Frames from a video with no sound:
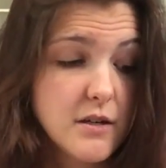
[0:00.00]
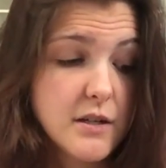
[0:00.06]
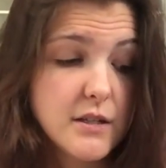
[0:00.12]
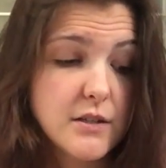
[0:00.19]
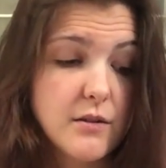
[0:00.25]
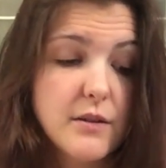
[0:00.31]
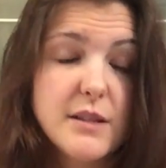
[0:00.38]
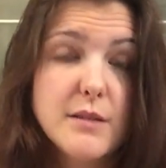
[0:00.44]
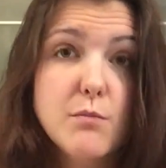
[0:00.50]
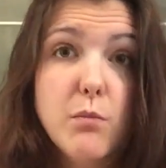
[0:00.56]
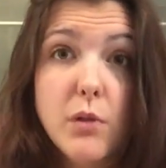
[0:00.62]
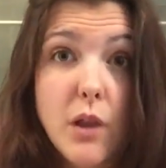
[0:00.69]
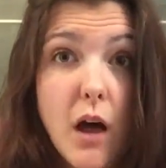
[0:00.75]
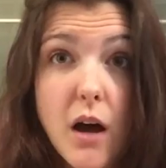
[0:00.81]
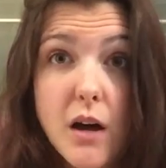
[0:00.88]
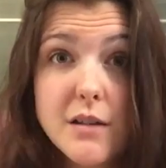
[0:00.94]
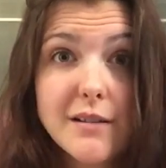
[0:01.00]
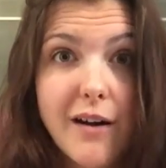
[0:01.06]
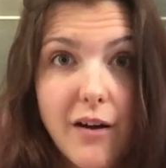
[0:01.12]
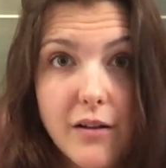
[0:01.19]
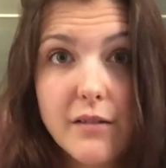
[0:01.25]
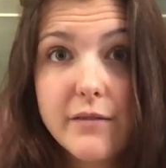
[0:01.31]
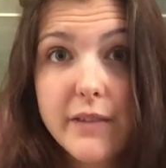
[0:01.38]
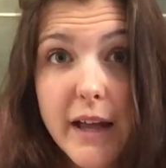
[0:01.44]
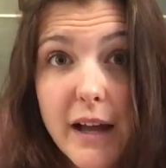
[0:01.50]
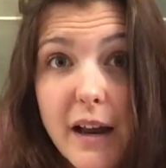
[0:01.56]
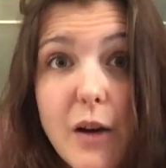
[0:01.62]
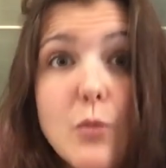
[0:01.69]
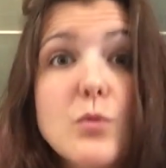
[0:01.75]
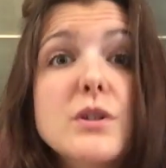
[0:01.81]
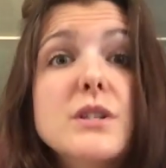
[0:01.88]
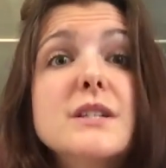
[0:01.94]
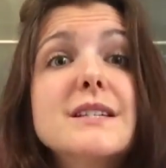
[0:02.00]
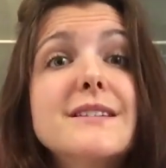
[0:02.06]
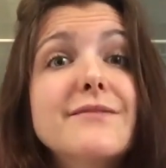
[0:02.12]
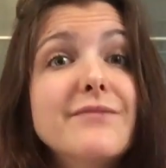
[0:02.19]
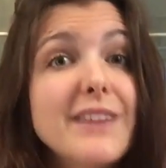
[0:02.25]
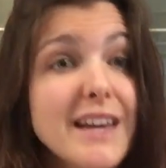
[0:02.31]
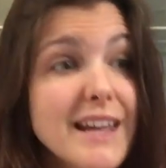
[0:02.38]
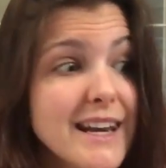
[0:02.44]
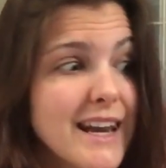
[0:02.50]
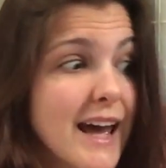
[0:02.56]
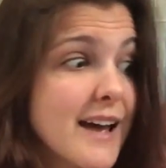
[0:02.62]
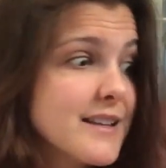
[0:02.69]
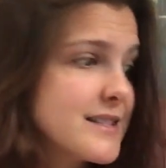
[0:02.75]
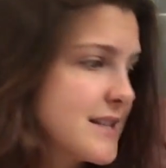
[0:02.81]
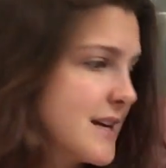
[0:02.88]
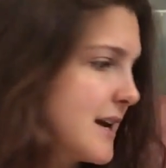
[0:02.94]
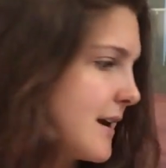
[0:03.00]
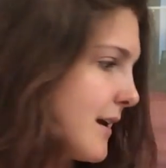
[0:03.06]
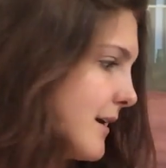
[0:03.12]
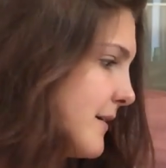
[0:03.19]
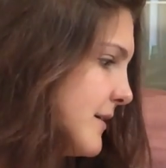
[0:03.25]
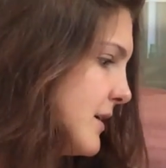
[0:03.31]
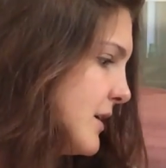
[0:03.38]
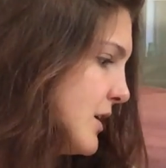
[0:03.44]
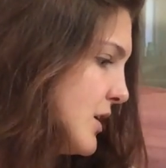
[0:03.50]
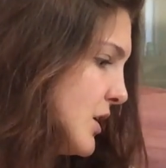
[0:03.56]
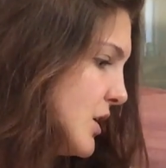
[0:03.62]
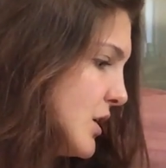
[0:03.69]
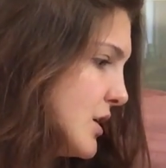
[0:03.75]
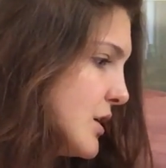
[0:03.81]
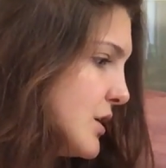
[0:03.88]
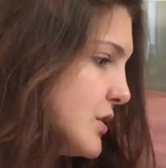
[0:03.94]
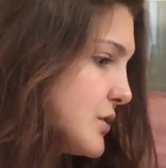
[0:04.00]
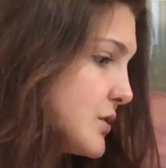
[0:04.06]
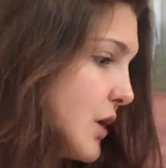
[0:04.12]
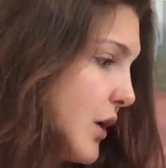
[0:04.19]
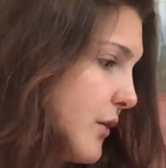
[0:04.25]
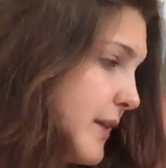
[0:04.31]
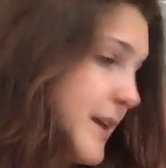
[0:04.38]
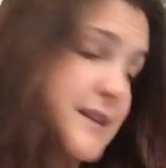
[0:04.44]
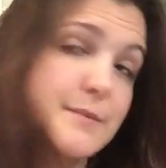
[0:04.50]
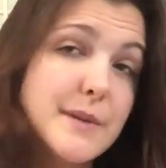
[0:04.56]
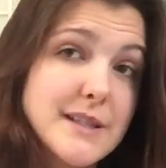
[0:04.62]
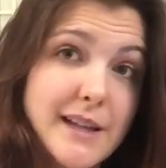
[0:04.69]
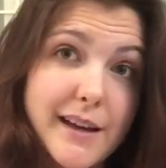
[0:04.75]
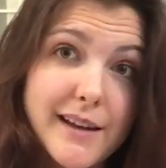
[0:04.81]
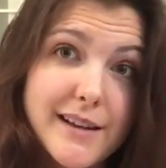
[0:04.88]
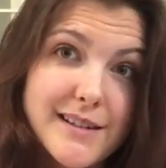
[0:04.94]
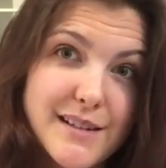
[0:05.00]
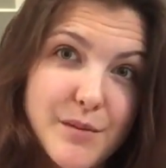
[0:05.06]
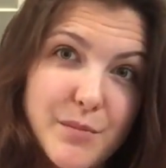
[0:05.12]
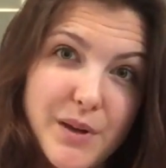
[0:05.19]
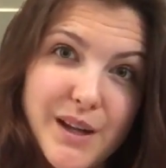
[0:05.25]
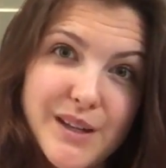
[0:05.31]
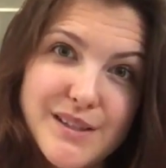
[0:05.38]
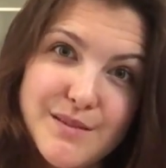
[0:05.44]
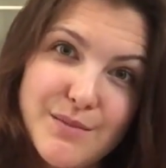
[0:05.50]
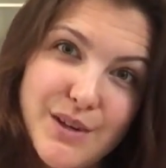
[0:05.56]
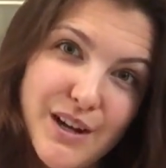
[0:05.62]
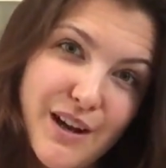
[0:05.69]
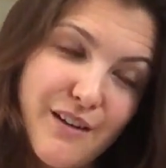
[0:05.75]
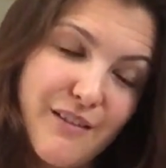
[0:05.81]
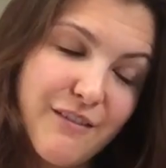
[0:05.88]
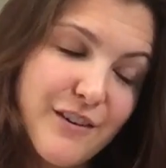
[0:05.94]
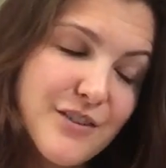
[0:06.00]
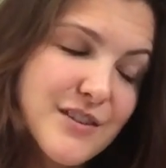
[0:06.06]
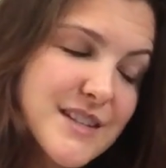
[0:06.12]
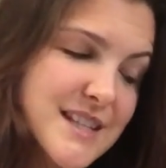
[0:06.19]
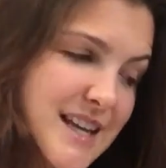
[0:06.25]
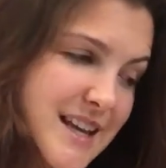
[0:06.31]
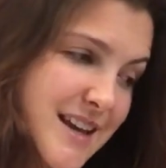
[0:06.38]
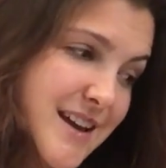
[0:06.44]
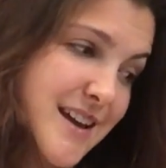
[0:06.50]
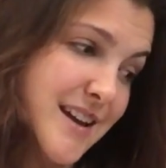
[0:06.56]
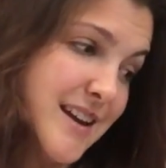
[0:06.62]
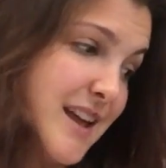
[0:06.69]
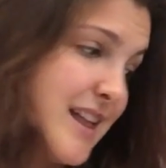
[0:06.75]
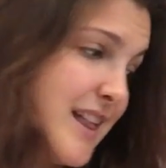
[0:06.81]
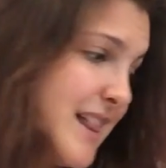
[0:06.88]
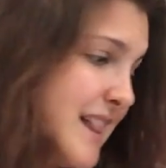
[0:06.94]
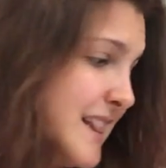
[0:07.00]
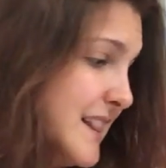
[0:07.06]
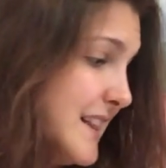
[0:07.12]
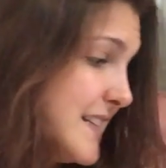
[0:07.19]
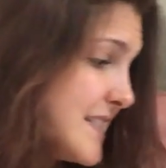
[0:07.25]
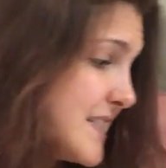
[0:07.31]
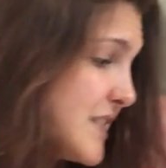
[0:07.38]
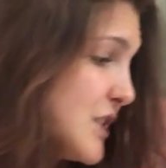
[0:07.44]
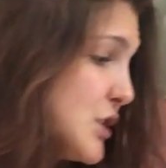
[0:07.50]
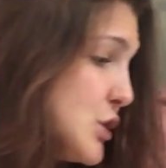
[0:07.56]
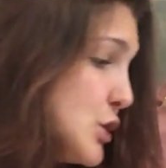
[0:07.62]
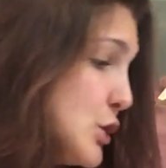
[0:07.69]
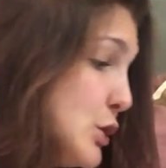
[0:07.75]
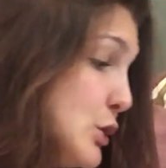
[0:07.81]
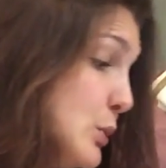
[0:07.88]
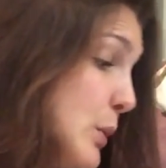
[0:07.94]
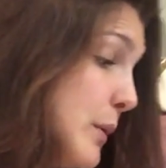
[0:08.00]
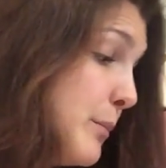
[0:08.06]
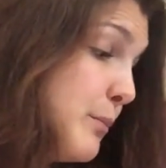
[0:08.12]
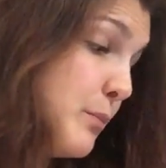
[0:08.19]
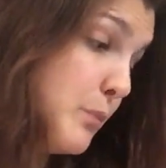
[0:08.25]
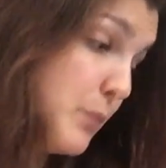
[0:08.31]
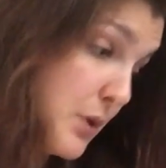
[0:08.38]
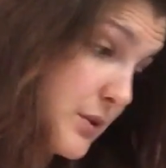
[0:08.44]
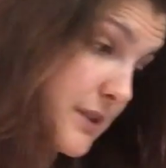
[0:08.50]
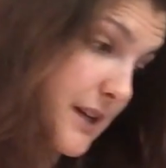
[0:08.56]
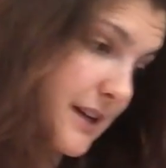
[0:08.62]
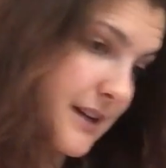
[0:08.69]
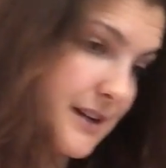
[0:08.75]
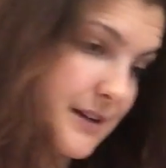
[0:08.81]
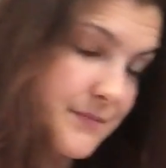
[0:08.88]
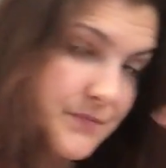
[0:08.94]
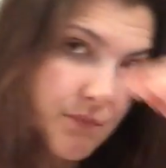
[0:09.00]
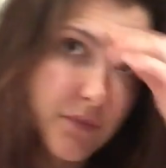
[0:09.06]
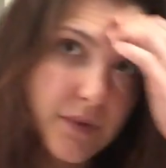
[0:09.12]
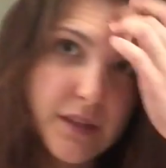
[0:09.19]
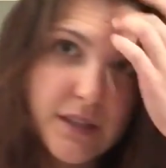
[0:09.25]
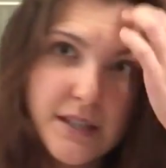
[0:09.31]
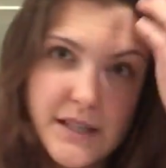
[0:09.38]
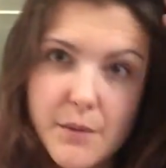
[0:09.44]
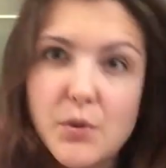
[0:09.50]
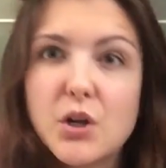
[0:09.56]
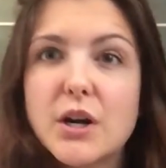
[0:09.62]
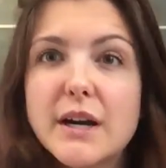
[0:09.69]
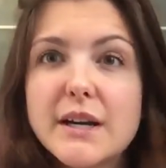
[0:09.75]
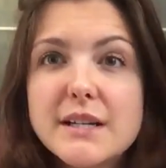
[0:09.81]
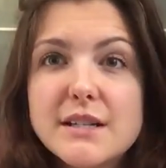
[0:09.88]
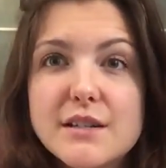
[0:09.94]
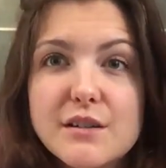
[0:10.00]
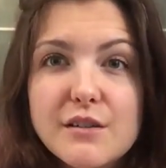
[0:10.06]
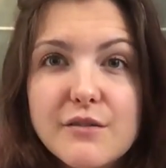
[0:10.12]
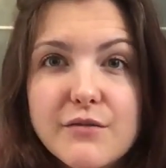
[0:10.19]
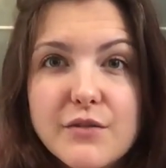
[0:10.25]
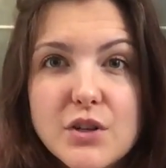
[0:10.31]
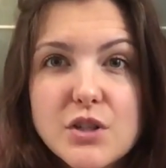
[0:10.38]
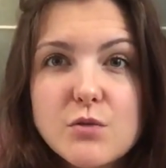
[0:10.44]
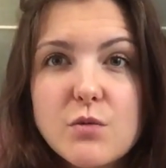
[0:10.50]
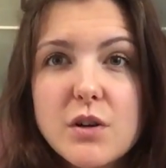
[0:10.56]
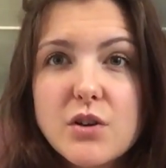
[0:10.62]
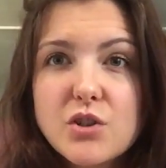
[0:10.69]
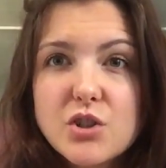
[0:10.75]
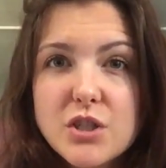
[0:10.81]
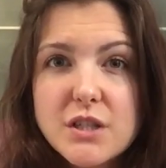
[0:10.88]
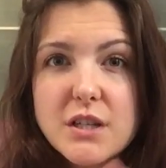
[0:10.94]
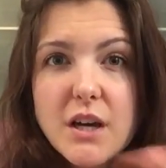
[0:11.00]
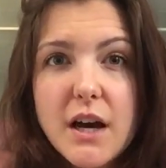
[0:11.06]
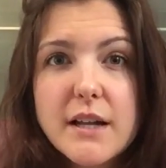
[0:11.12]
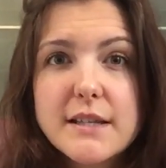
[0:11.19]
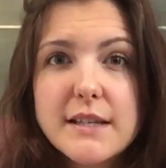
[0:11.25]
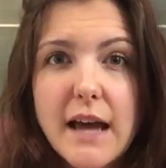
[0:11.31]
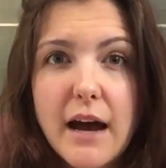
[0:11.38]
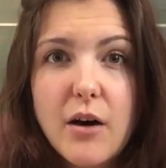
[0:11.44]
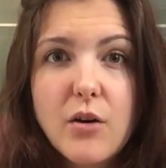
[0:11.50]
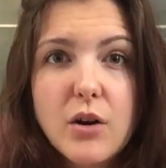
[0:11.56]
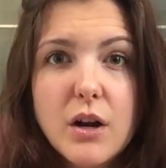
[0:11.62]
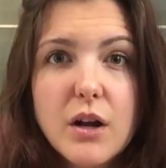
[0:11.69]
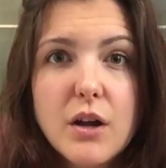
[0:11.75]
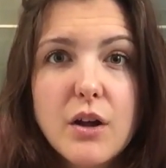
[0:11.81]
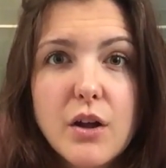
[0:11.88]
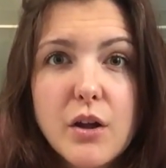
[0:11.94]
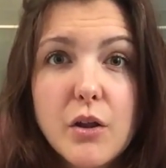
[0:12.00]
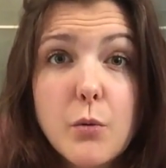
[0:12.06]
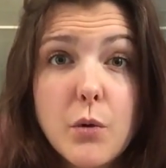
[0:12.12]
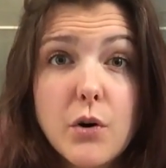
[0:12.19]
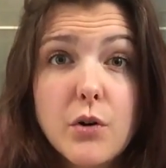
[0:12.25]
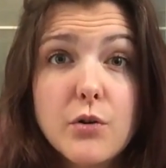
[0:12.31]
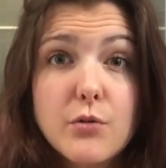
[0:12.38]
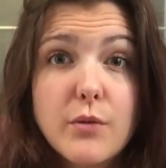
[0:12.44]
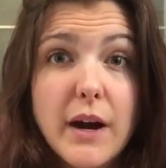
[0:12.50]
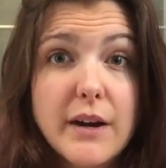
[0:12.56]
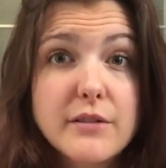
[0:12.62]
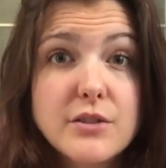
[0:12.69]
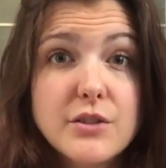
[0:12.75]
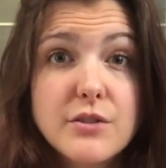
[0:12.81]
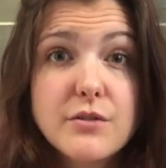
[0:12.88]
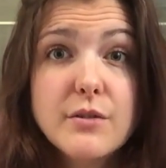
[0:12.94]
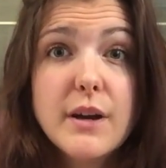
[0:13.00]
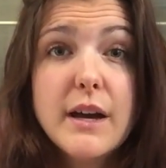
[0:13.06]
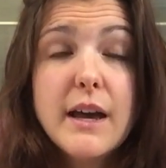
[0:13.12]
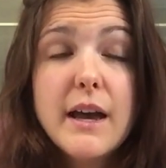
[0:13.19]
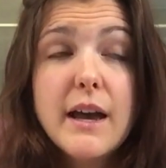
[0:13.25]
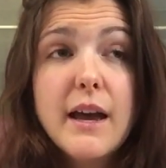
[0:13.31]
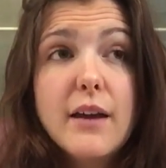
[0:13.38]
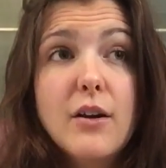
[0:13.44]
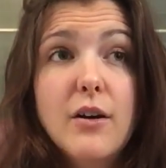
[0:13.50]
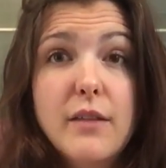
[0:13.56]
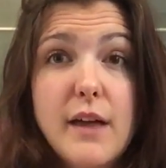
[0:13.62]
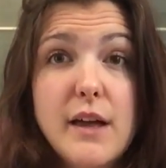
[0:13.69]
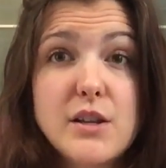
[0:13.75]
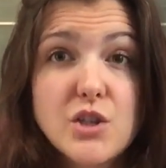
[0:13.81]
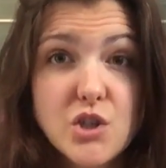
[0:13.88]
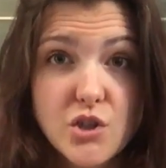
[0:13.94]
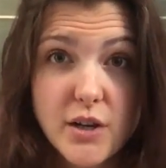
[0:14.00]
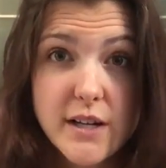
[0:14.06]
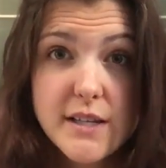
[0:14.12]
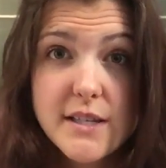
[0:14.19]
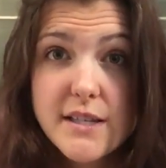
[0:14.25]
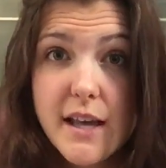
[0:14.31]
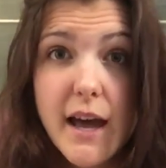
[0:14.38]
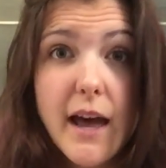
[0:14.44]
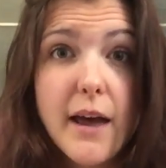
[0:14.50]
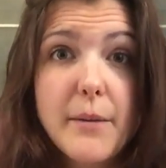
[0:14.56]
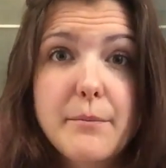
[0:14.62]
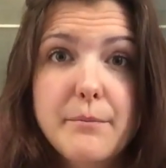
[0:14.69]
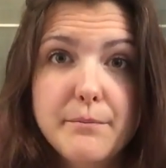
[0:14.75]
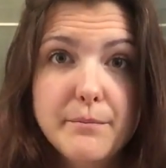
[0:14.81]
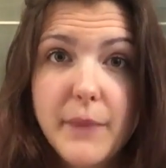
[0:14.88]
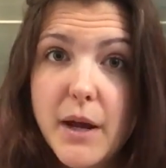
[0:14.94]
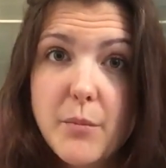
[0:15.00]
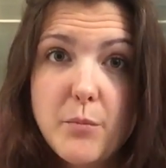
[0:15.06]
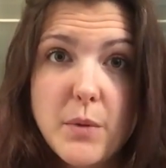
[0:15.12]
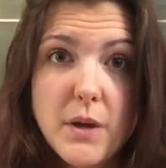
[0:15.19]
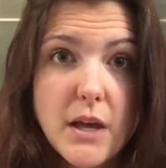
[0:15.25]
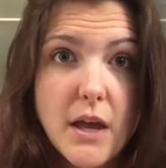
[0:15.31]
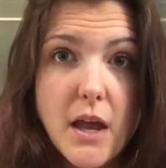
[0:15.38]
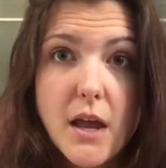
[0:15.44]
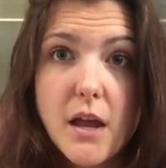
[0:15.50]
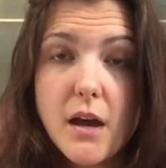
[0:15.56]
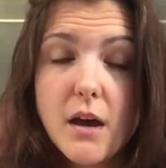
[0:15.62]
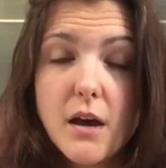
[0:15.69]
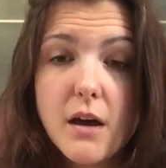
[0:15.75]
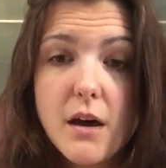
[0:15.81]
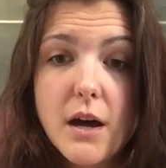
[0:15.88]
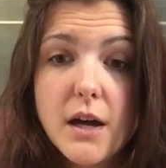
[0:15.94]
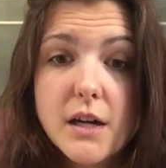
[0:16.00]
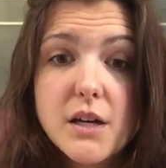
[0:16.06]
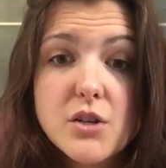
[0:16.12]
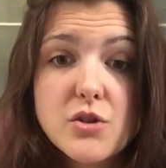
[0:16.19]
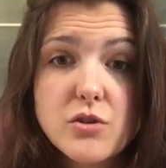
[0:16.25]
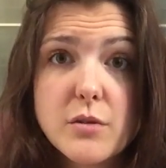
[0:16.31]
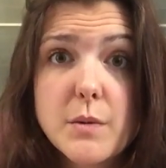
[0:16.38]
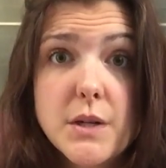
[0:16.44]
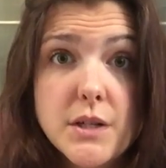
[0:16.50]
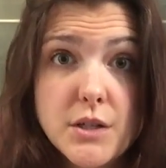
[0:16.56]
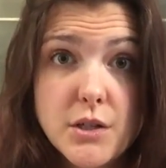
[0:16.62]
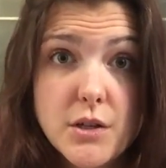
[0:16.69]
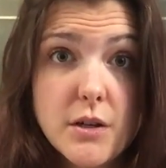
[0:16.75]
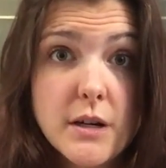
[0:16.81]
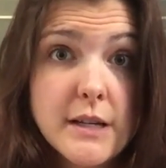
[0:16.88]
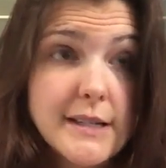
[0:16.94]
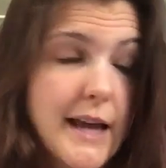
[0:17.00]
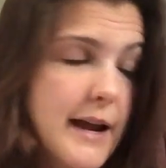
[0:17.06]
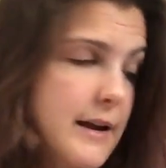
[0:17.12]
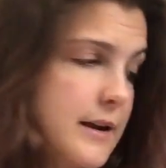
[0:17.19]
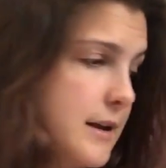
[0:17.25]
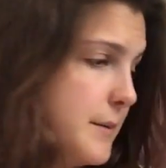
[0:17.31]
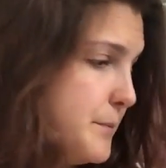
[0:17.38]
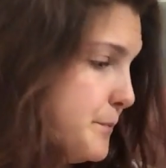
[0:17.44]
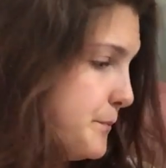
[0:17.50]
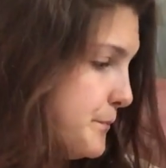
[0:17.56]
And so this blocks all of that out, which is fantastic. So that's my second tip. Get some good headphones and listen to music. Similar idea to the first one, just cuts out the world around you and all that stress that might be contributing to your anxiety.